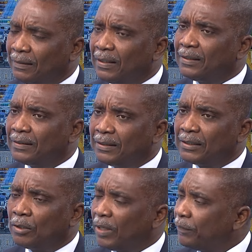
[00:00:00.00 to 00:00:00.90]
third thing is
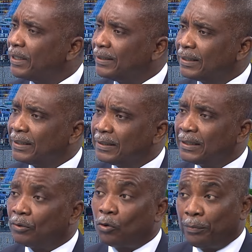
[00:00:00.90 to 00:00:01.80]
that we have dedicated
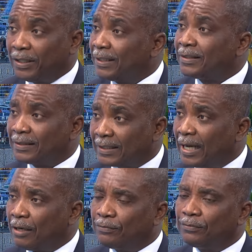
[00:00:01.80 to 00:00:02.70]
and committed
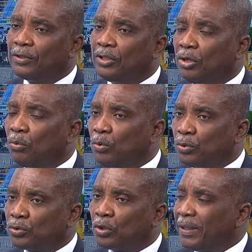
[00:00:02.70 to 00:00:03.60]
staff who will
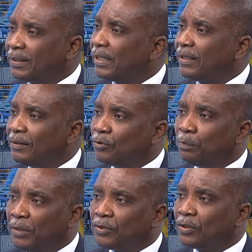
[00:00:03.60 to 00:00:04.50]
stop at nothing to
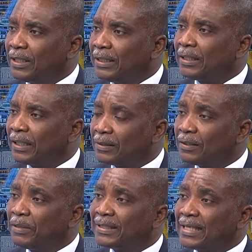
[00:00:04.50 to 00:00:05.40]
make sure that the
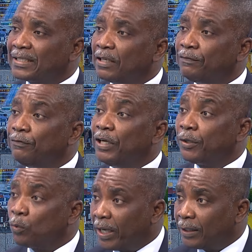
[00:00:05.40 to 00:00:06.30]
customers are served
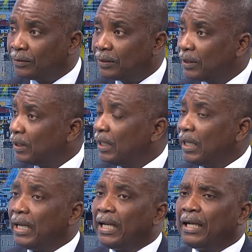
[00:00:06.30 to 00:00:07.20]
very well.
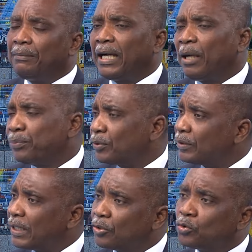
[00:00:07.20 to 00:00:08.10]
Our
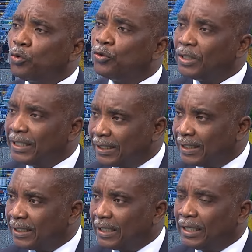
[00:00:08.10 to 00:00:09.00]
products are so
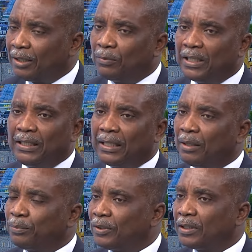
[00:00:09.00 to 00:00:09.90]
unique.
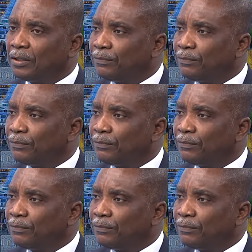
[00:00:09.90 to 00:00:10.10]
Our product